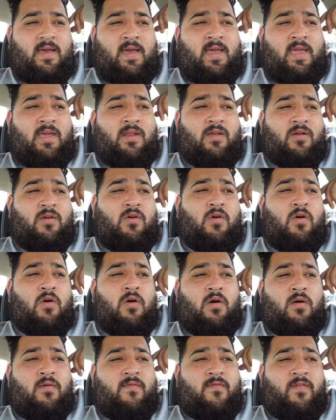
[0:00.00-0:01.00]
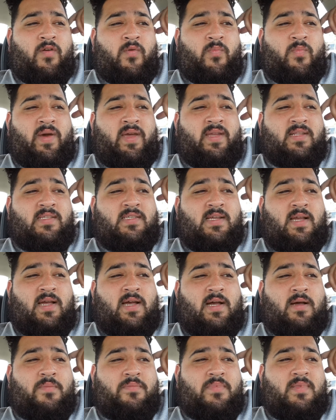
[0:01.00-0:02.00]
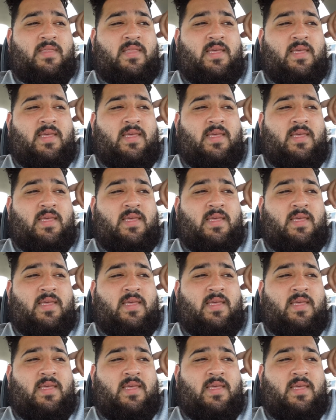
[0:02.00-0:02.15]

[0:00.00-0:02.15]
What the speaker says: I get a call from my job